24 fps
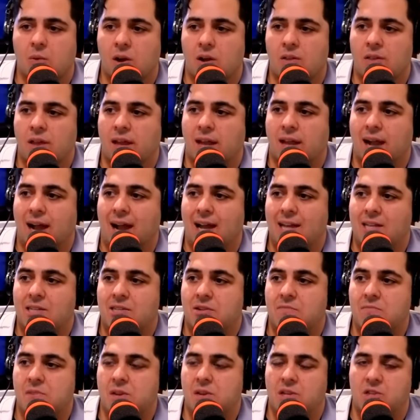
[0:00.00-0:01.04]
where the
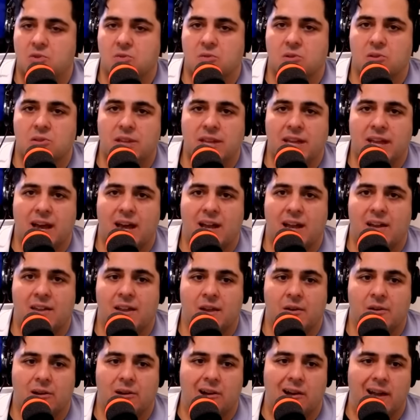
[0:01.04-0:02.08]
guys are miserable. They got it.
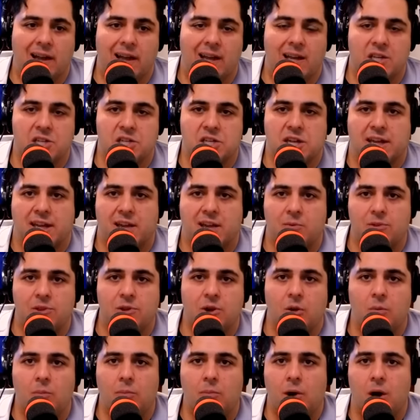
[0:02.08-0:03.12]
They go, oh, I got to check in with
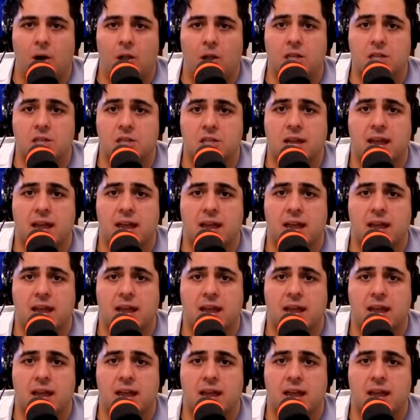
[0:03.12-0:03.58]
the old ball and